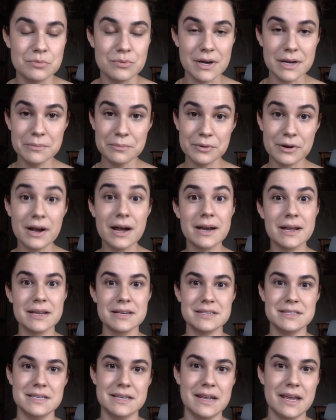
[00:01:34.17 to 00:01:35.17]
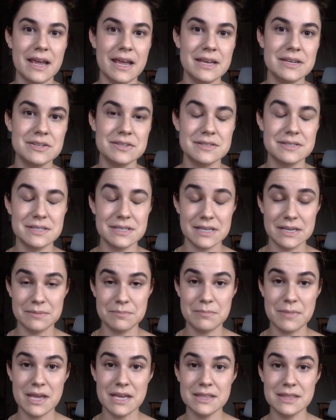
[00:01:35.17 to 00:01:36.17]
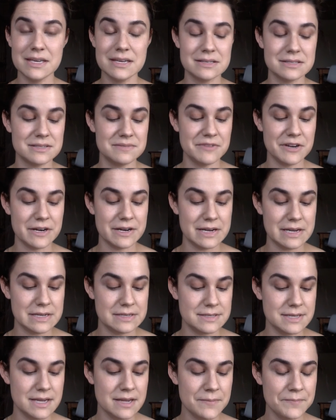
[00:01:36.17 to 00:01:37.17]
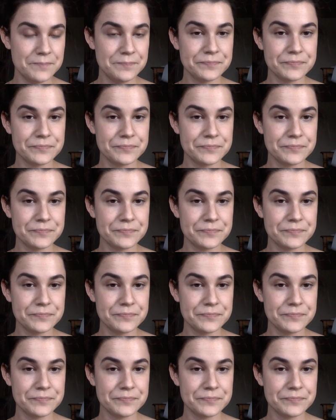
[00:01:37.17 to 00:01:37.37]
one product today just to make things very easy.